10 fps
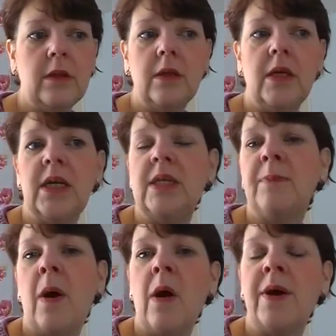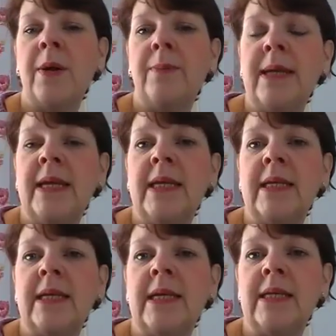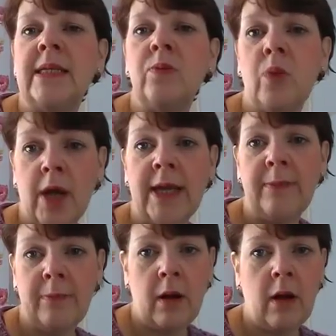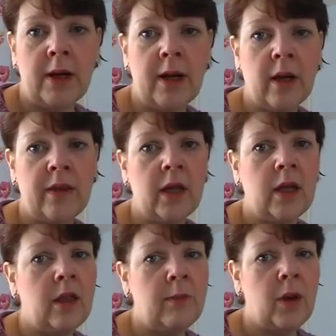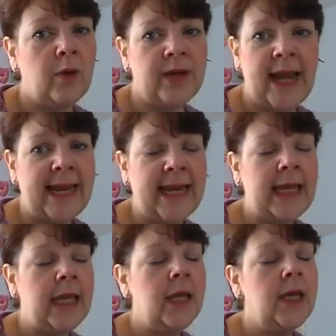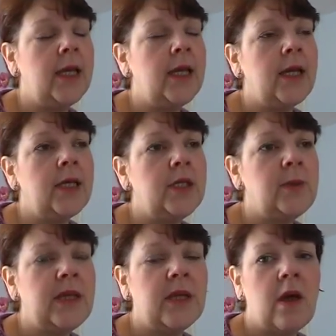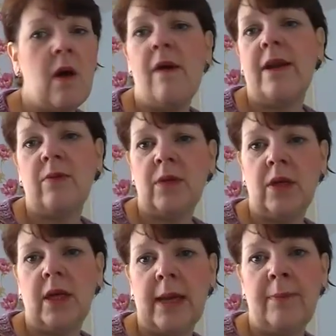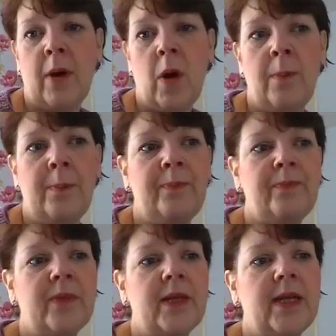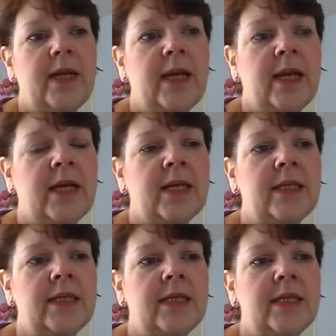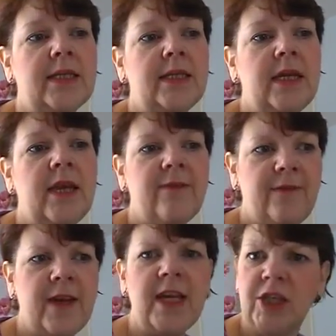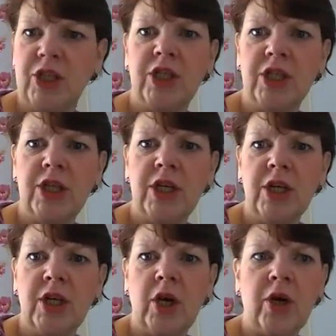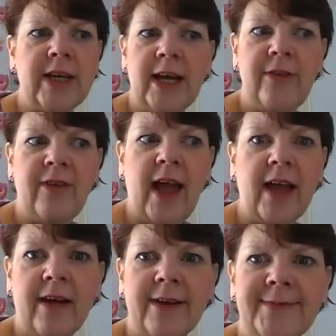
His partner being his working partner, the blonde lady. She was in the car and it would look like a bomb. And it finished on a cliffhanger.